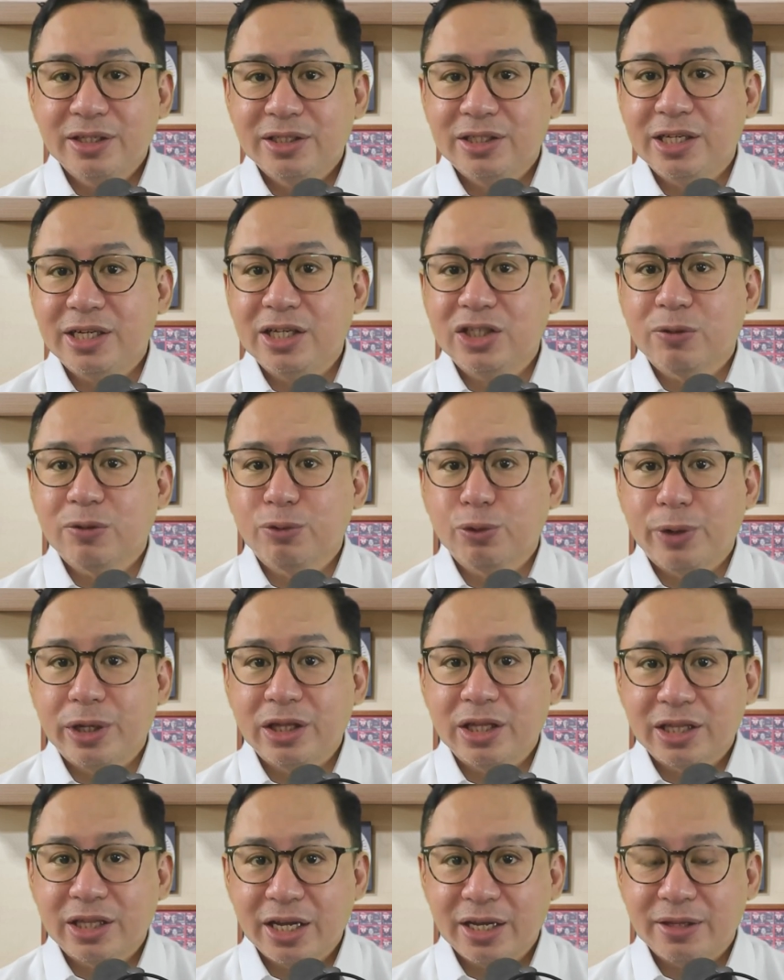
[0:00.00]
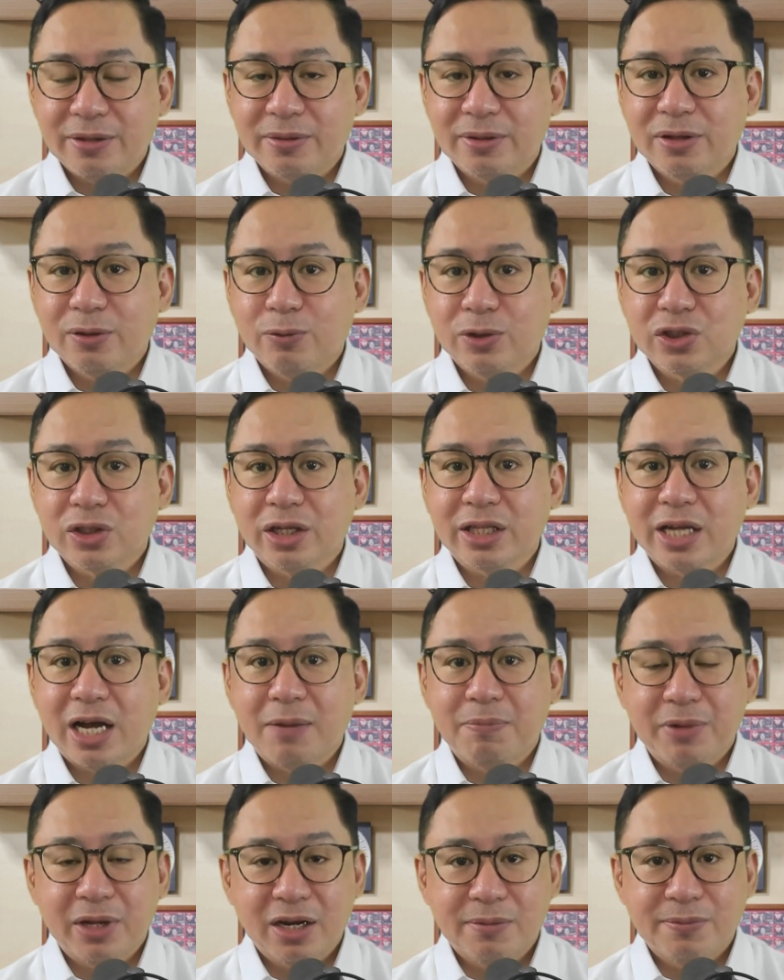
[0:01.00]
7, Series of 2010, was not
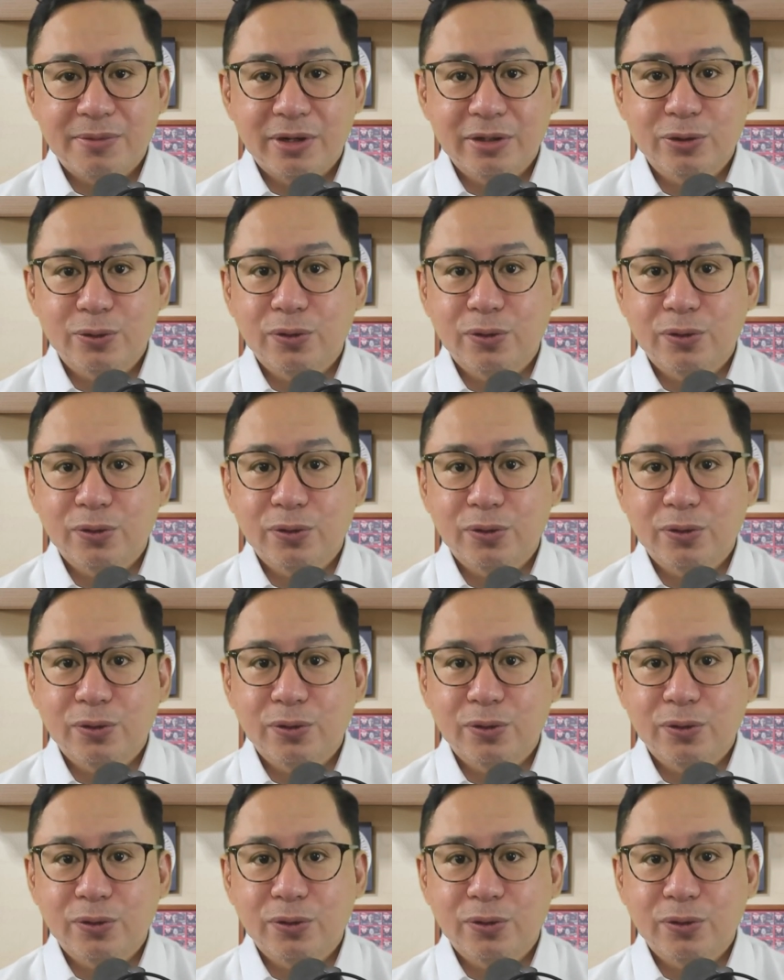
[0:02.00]
applicable